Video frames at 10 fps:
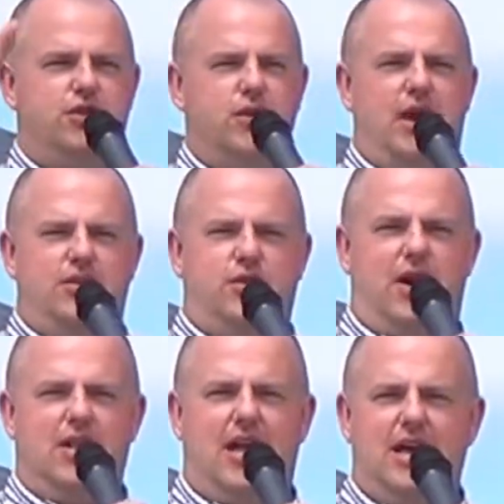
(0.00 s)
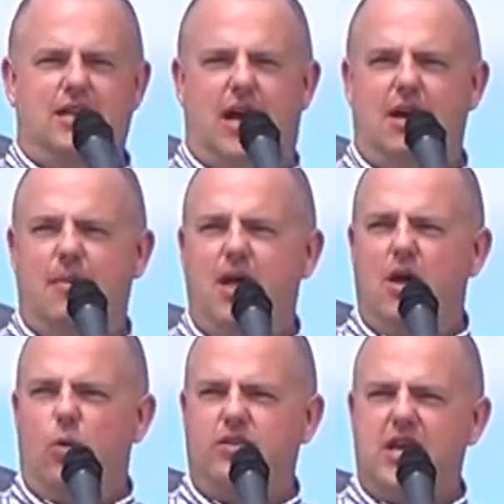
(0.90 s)
you guys are all lined up.
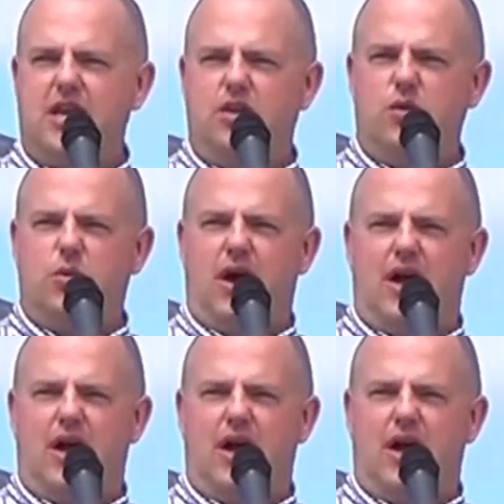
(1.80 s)
We'll take you